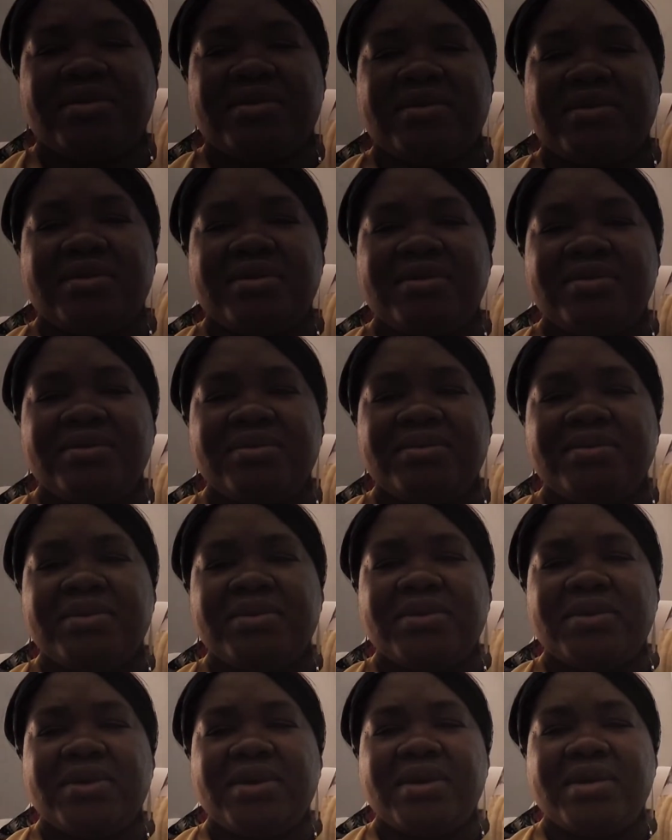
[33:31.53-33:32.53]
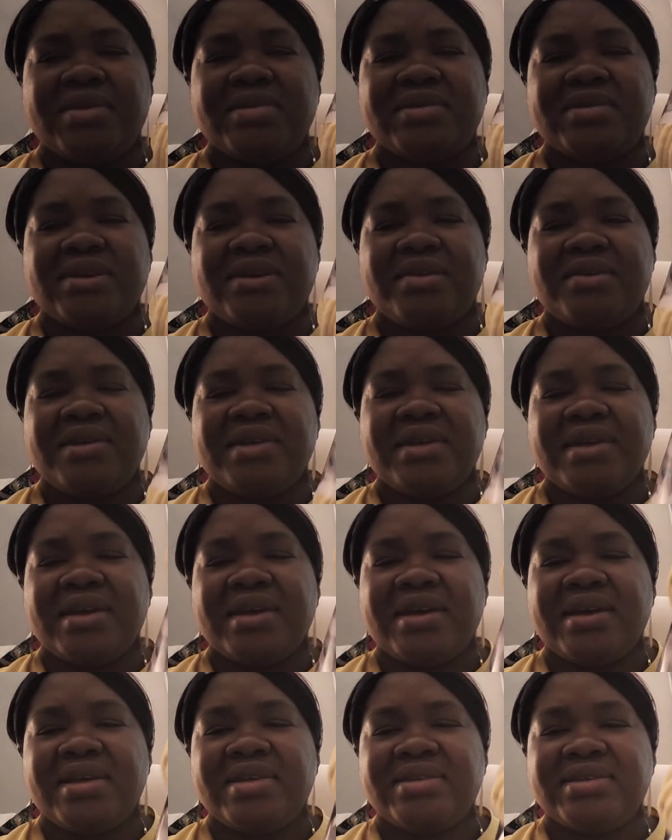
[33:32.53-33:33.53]
oh boy, sorry
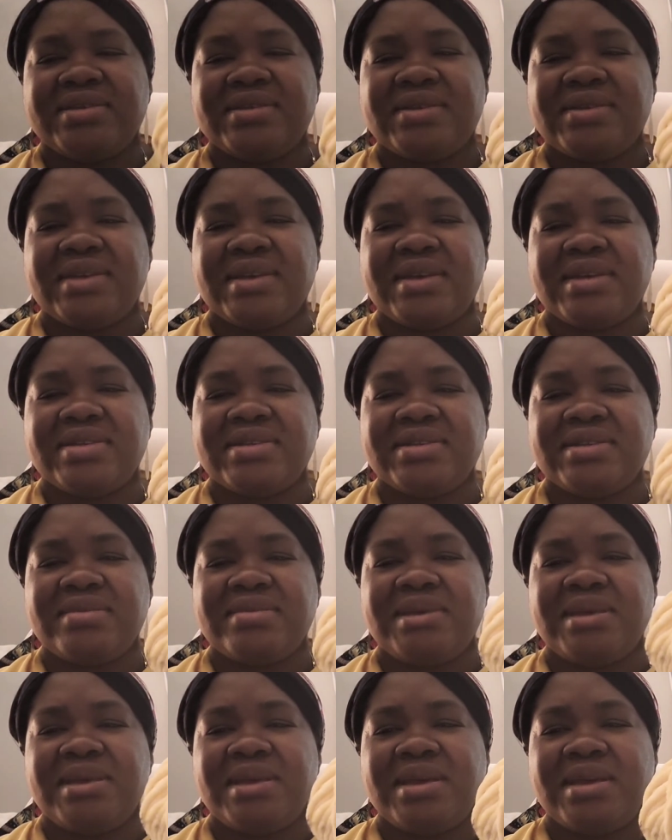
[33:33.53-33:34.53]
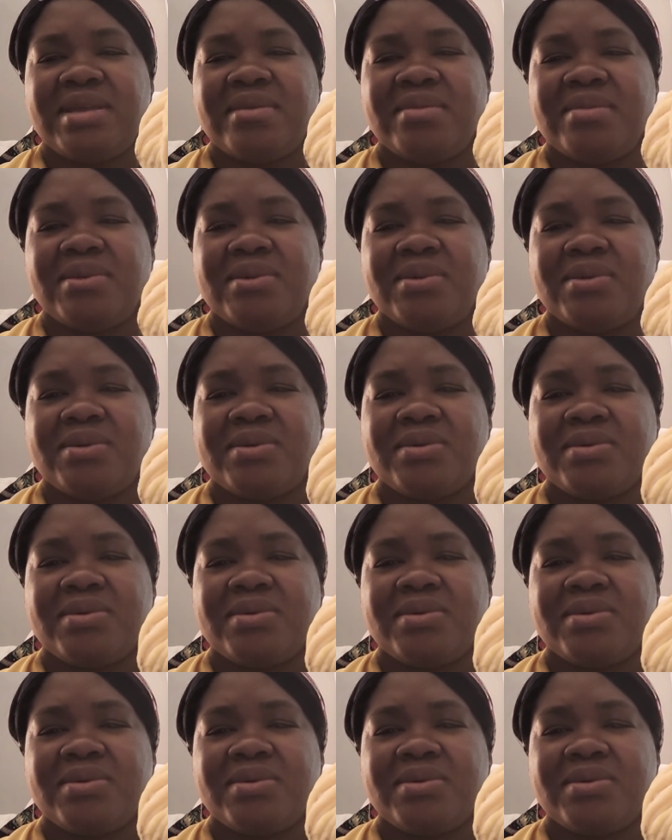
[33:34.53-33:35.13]
guys, you can't see me anymore.